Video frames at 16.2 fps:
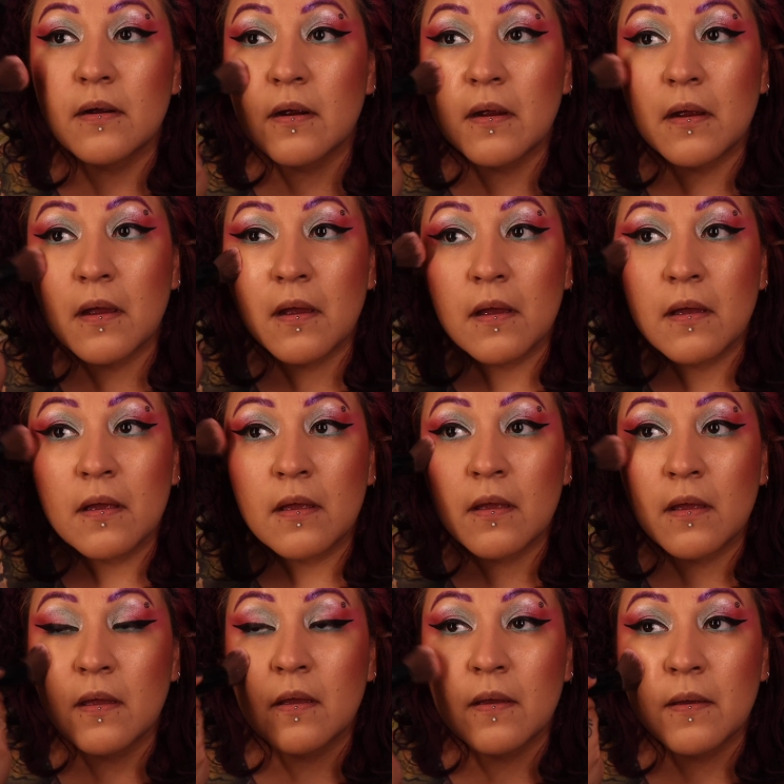
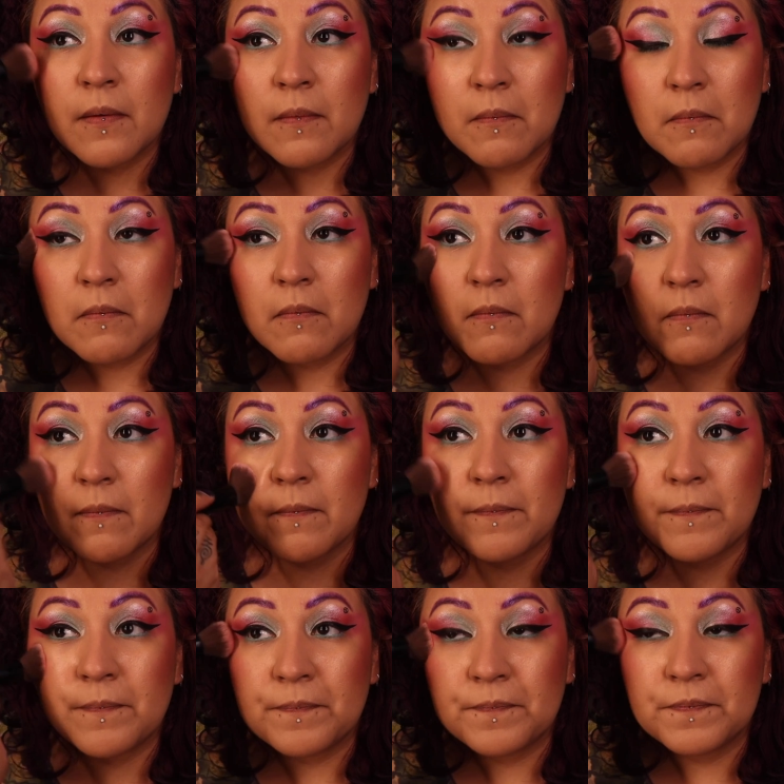
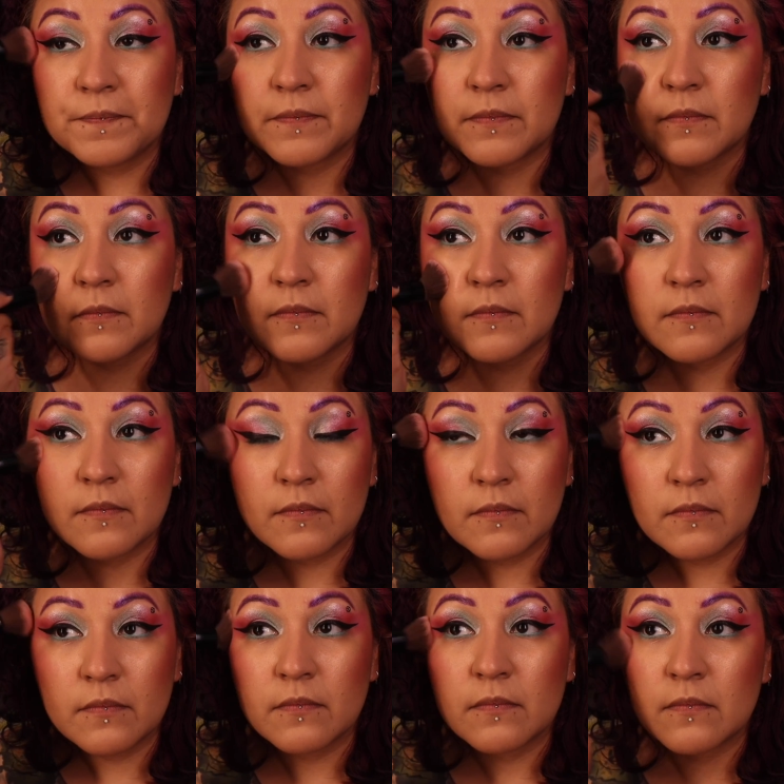
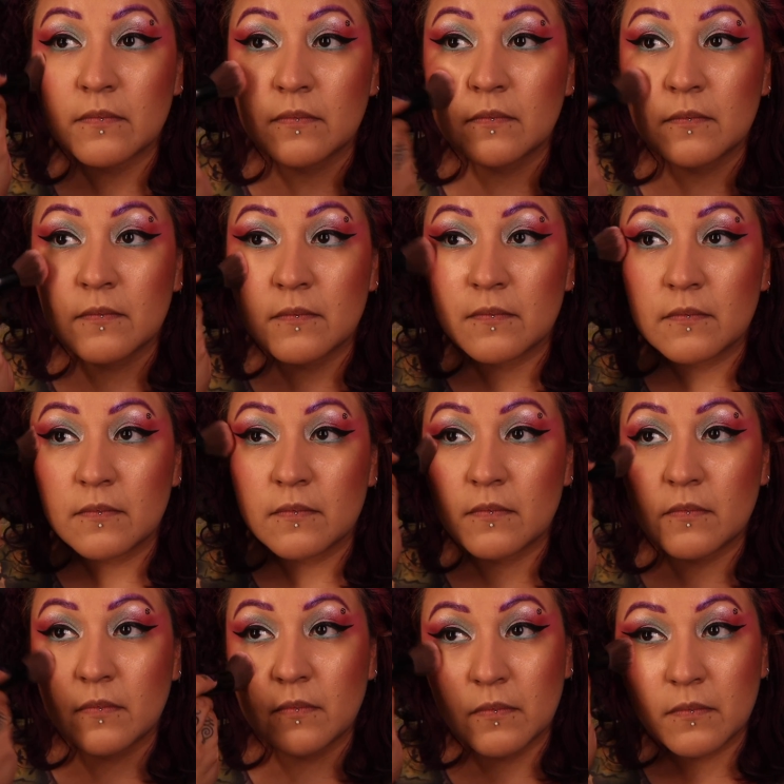
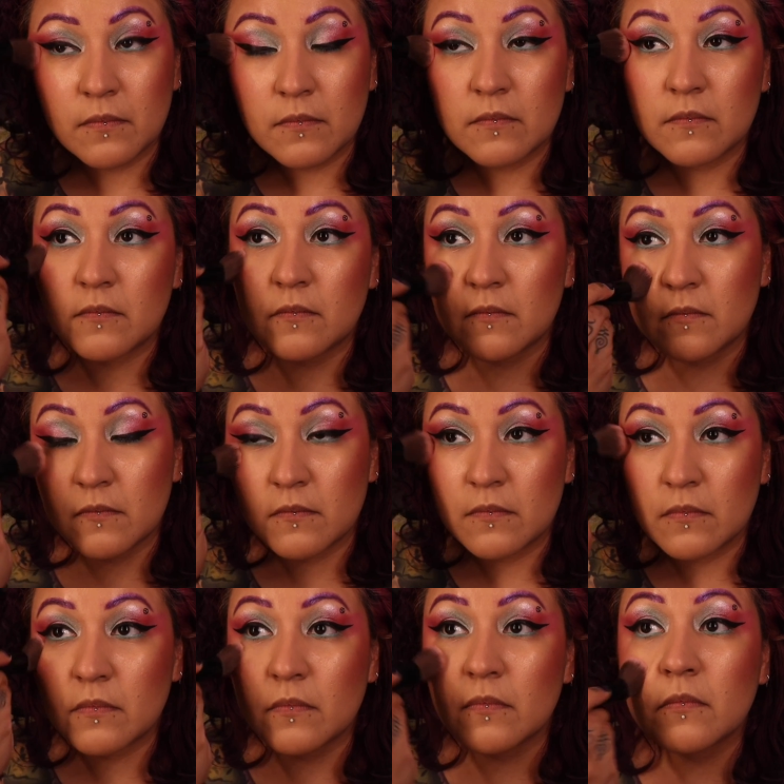
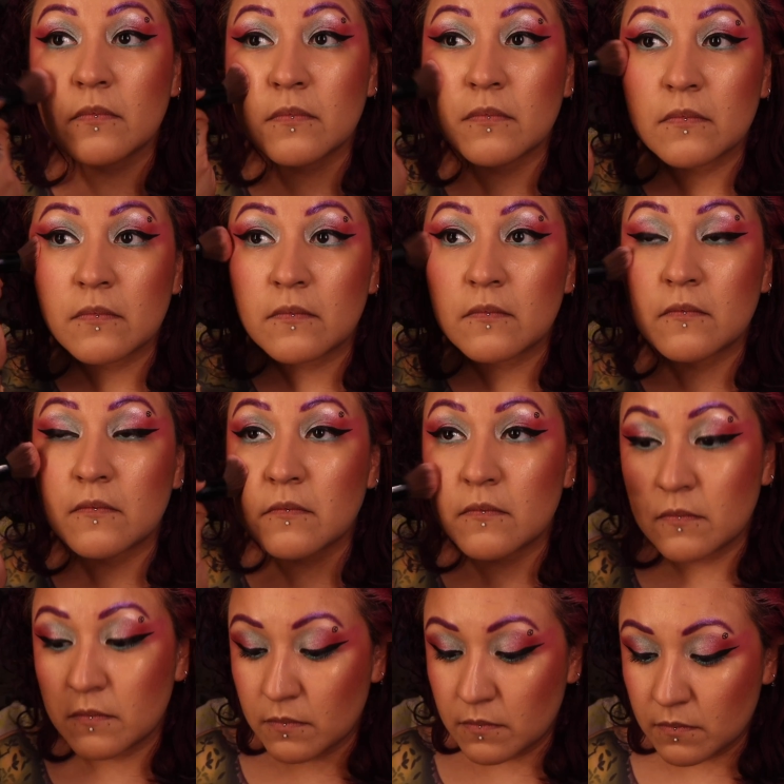
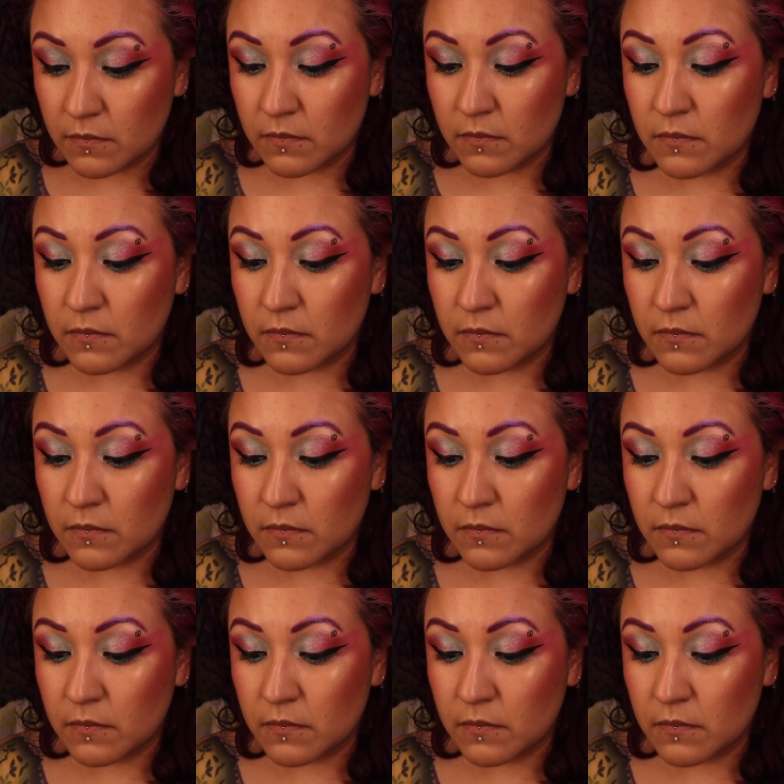No one is speaking in this clip.